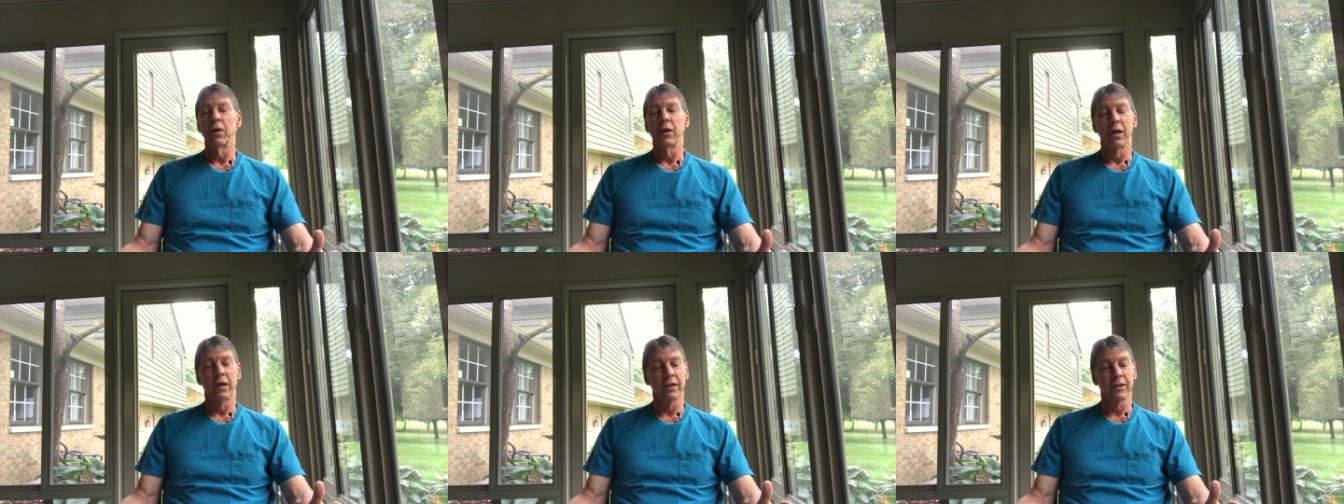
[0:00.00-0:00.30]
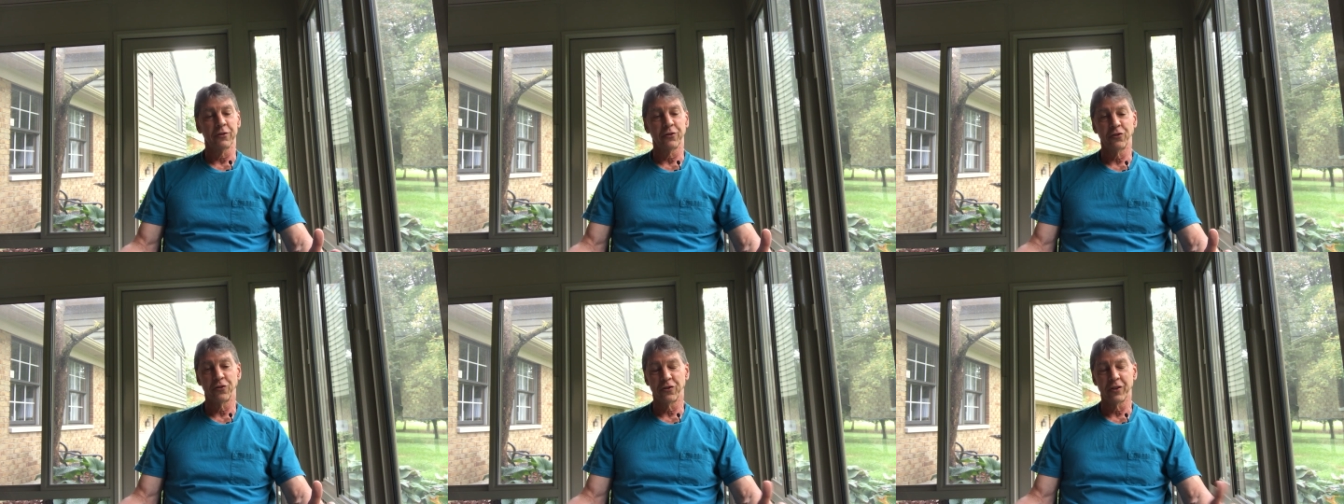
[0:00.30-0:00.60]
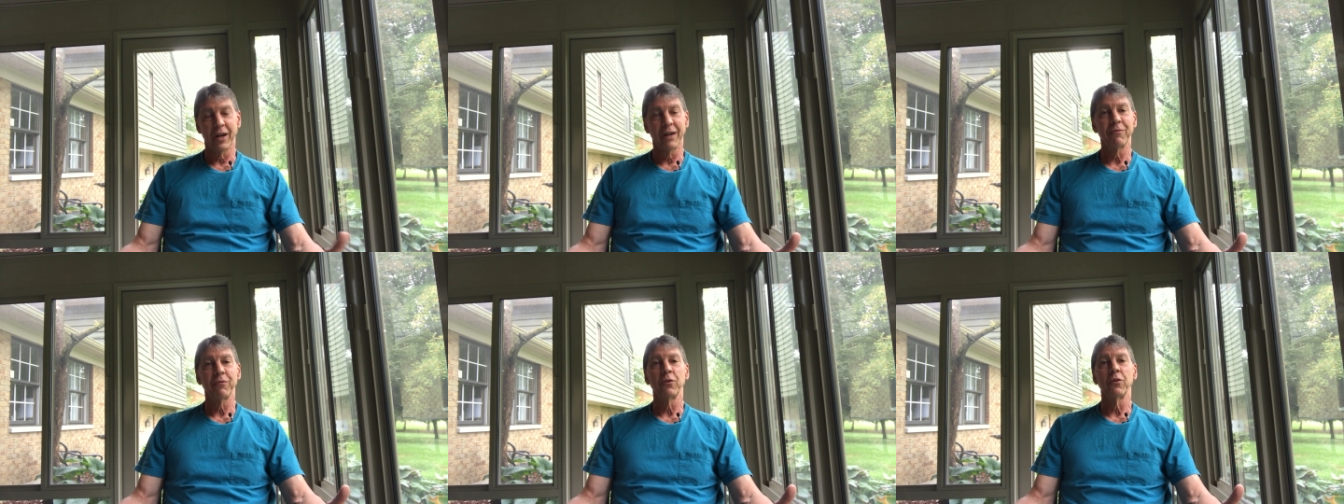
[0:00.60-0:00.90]
uh,
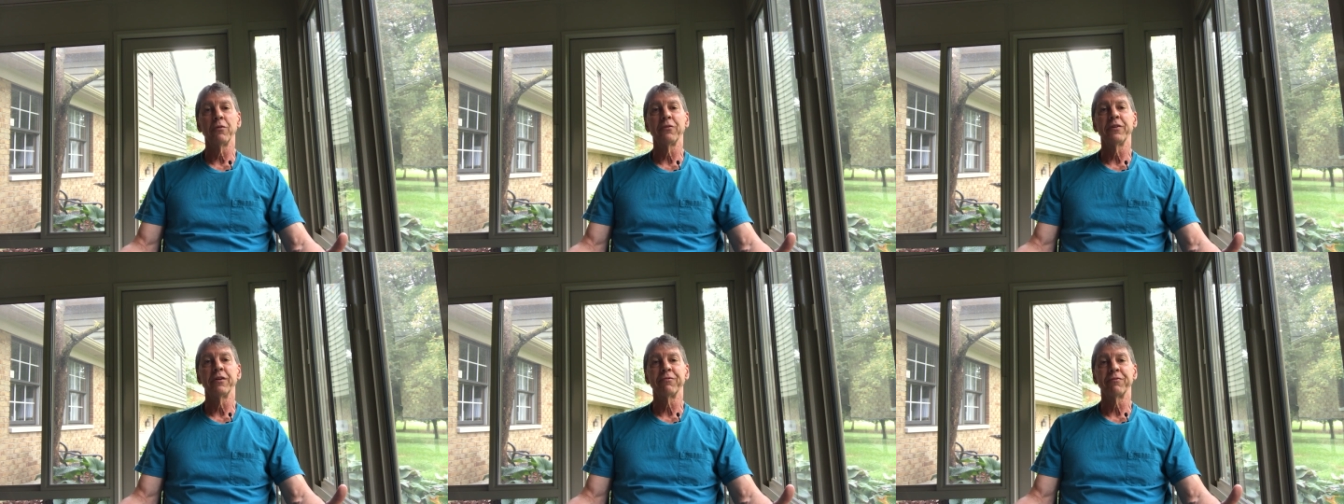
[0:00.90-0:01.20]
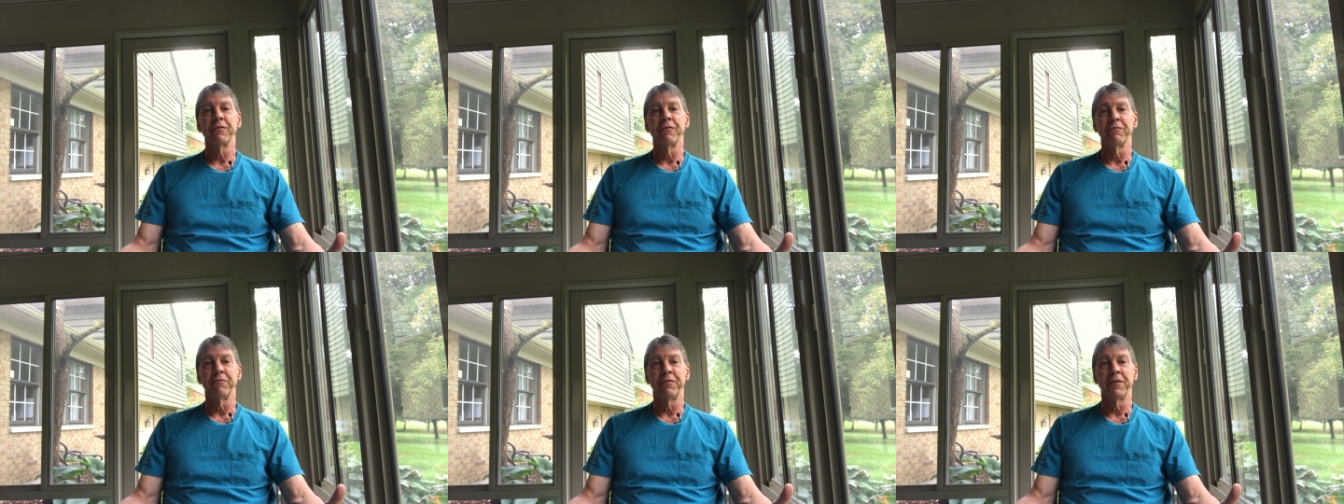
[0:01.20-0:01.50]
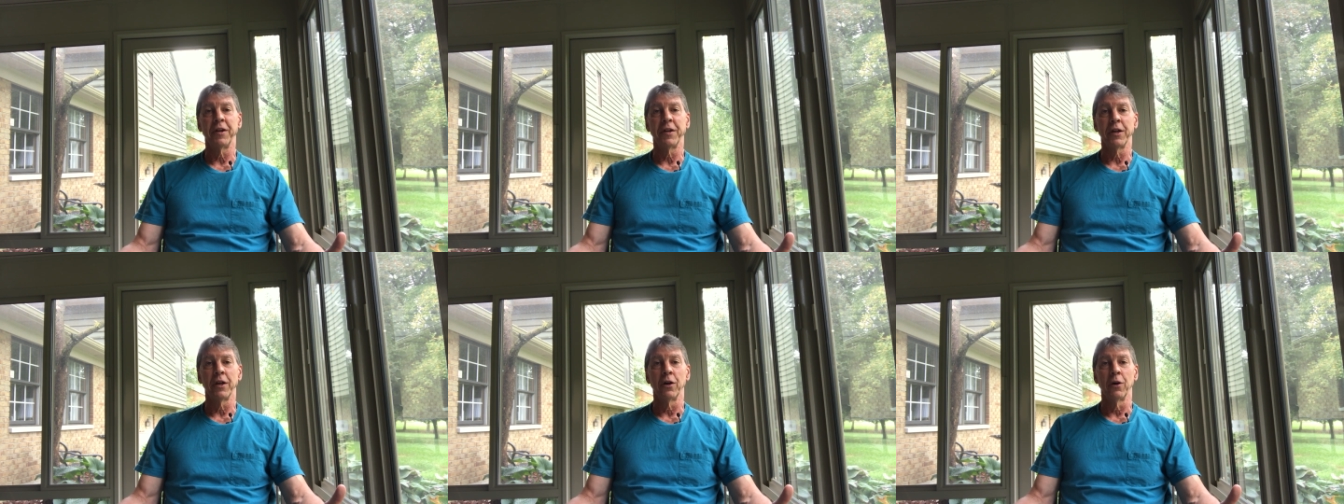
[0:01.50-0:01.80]
several different
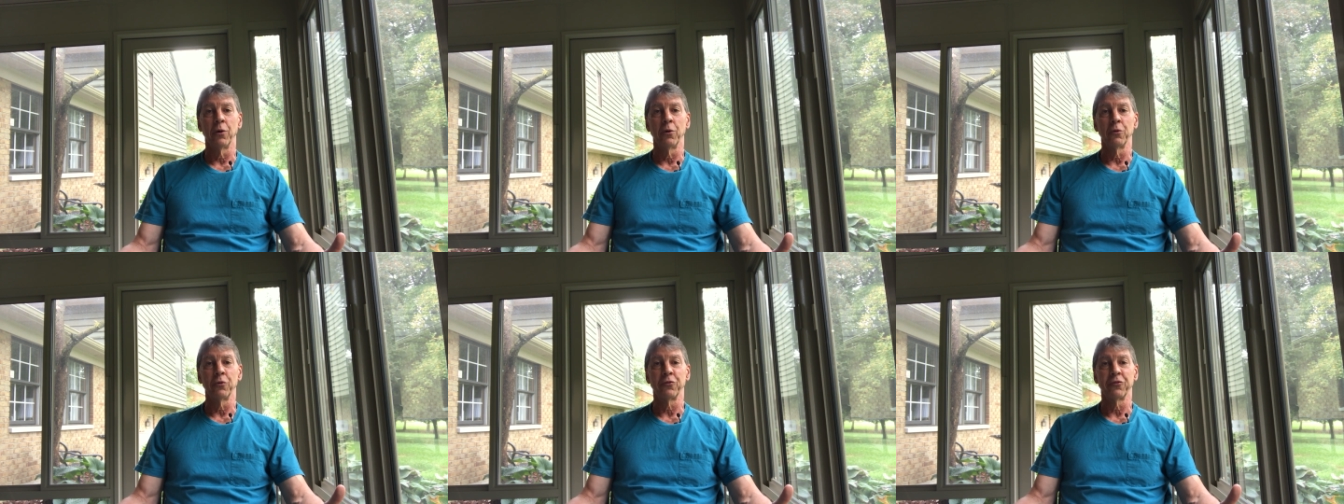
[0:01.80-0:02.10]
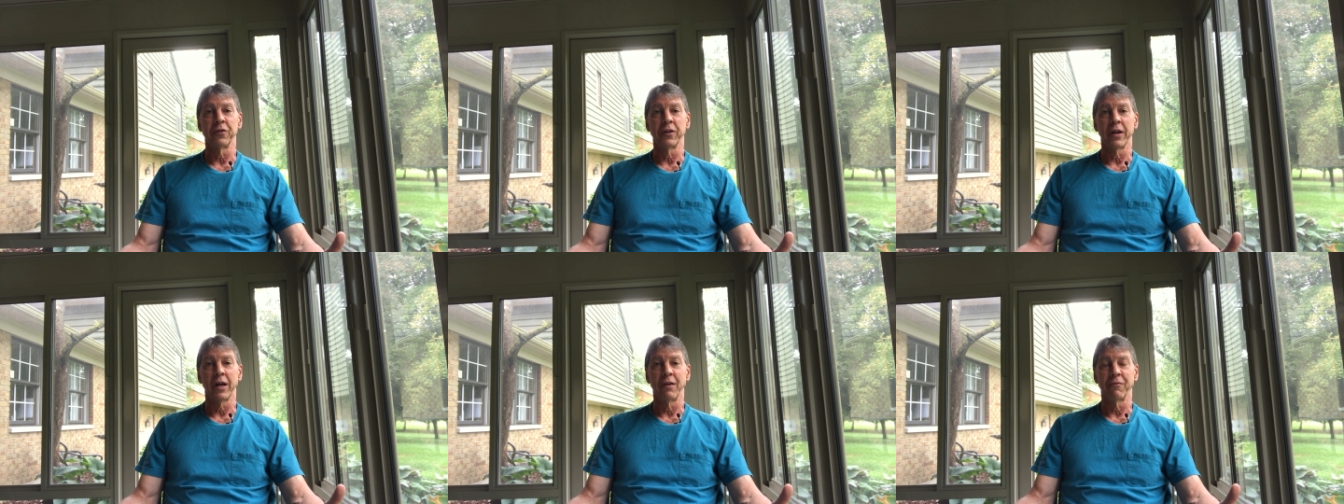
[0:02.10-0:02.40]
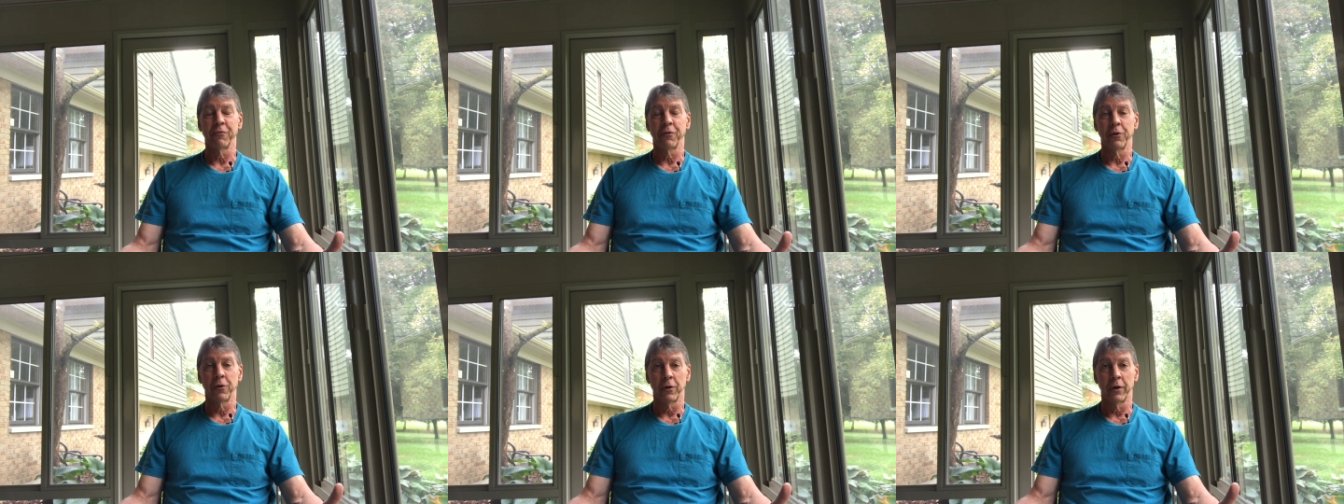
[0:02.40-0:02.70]
videos that
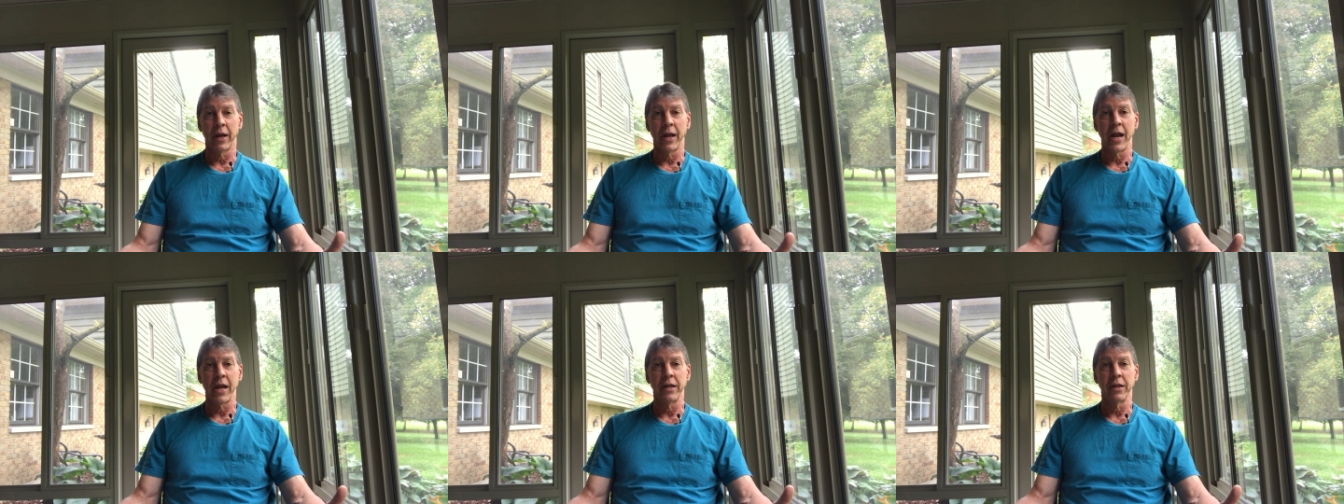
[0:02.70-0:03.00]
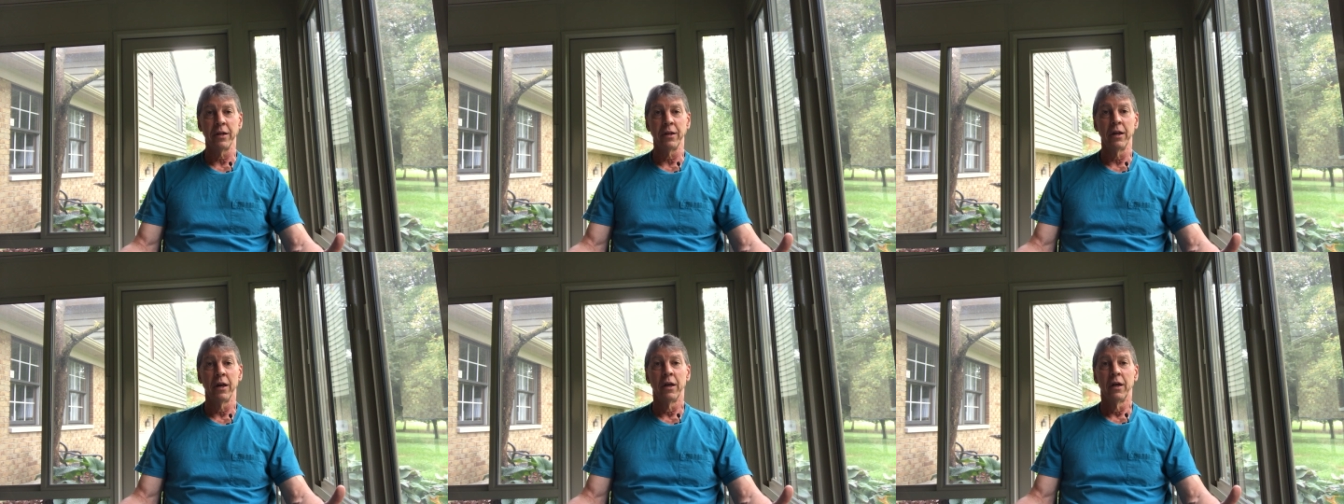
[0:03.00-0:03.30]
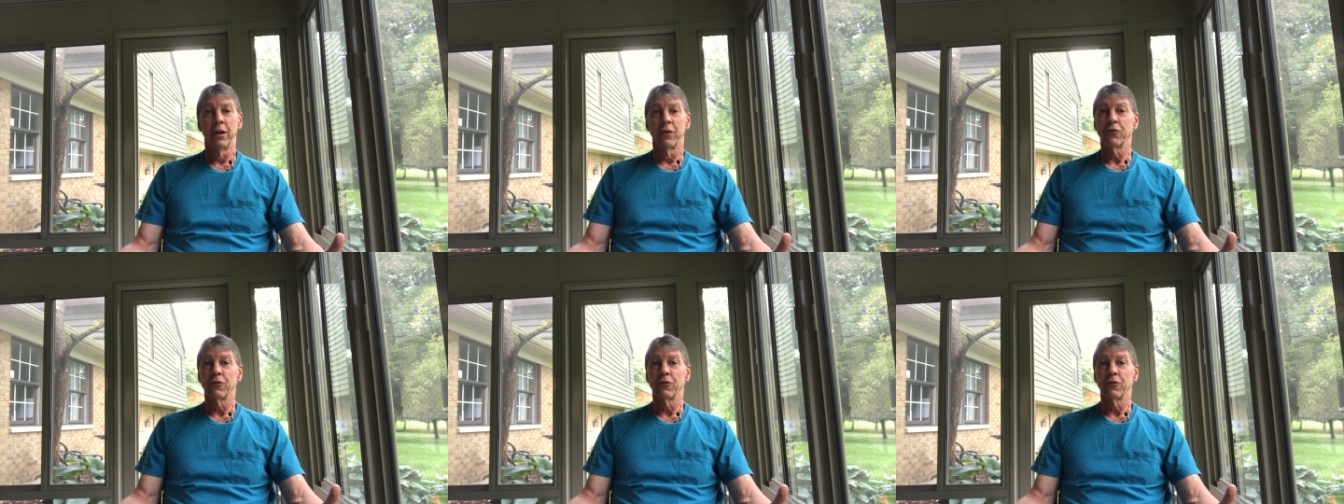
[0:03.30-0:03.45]
I've created